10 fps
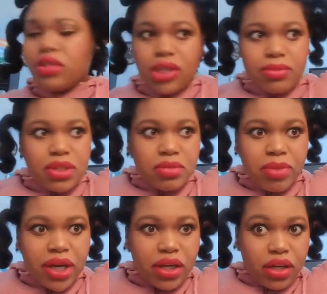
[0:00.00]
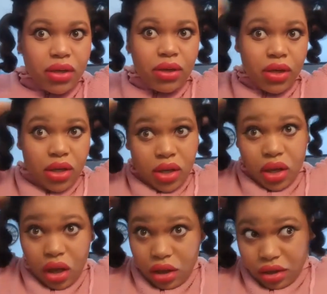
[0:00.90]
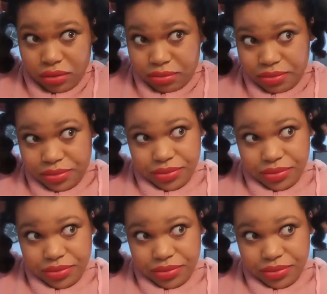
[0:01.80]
keep this back. So